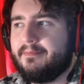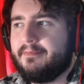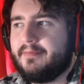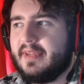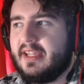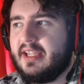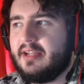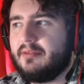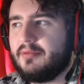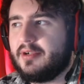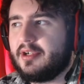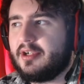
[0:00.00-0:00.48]

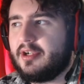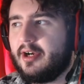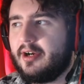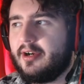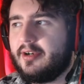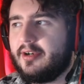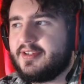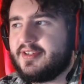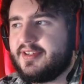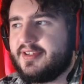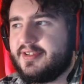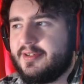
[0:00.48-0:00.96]
In
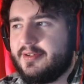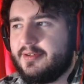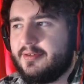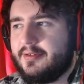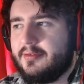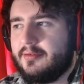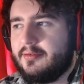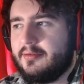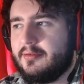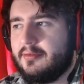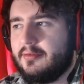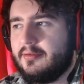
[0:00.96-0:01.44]
regards
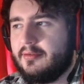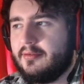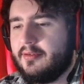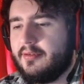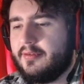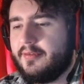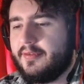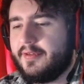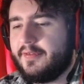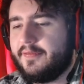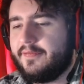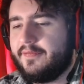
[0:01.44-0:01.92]
to
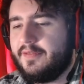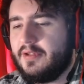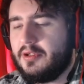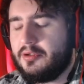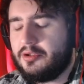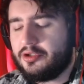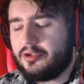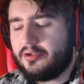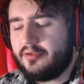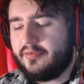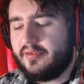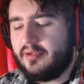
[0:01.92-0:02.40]
the
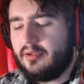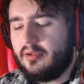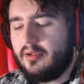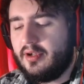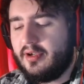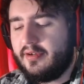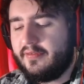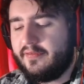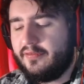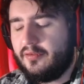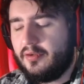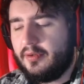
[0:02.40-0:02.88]
future of the
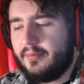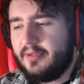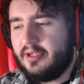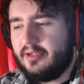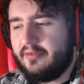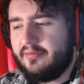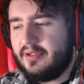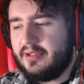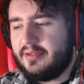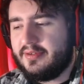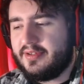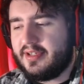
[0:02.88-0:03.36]
long-form
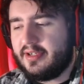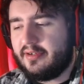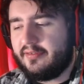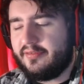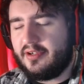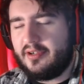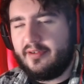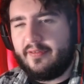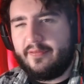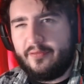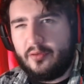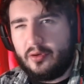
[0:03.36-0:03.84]
interviews that are
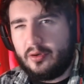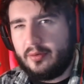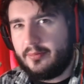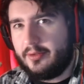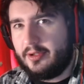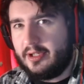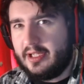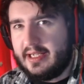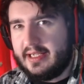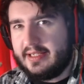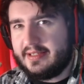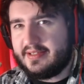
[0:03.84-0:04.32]
very
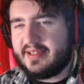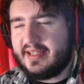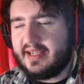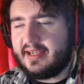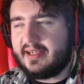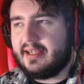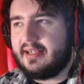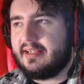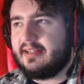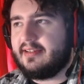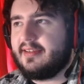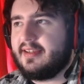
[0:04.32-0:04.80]
formalized, that
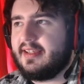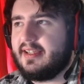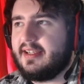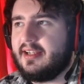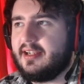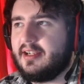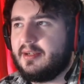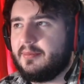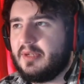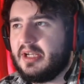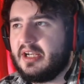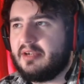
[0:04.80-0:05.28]
kind of
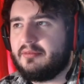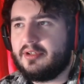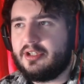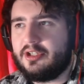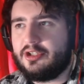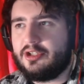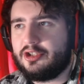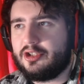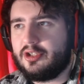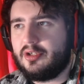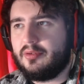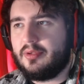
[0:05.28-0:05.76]
thing, I'm not really
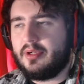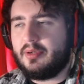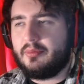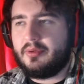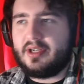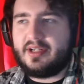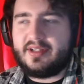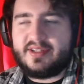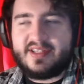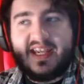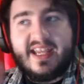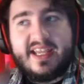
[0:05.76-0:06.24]
sure where I
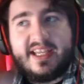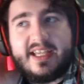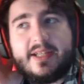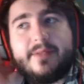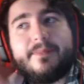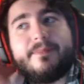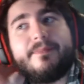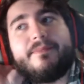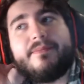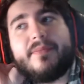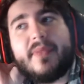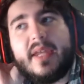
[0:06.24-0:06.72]
want to take it.
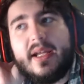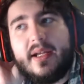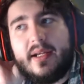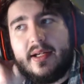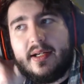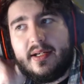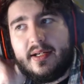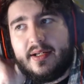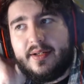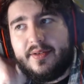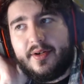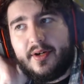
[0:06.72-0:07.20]

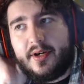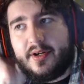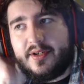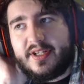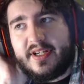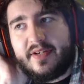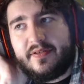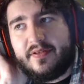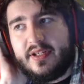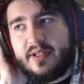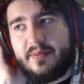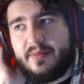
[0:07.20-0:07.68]
There are
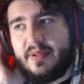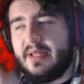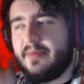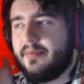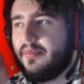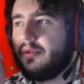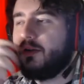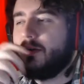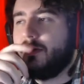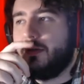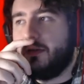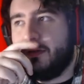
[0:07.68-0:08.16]
definitely
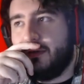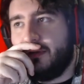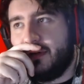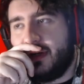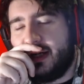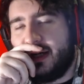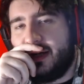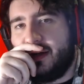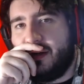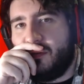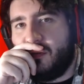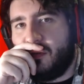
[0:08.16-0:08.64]
people who
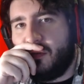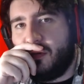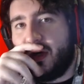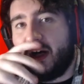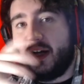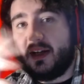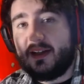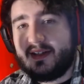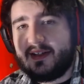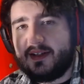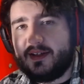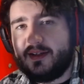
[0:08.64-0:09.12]
I
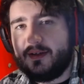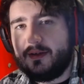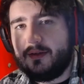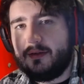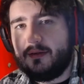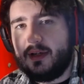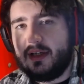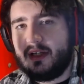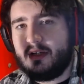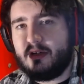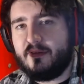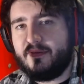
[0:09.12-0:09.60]
want
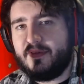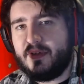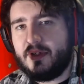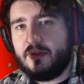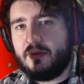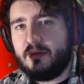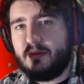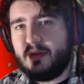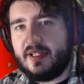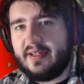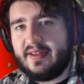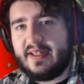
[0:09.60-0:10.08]
to
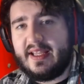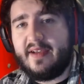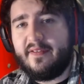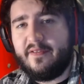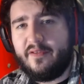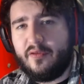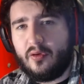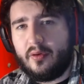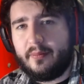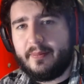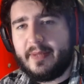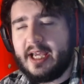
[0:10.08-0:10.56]
interview in that
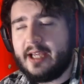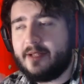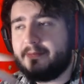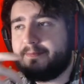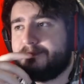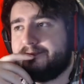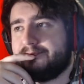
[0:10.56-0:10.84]
format,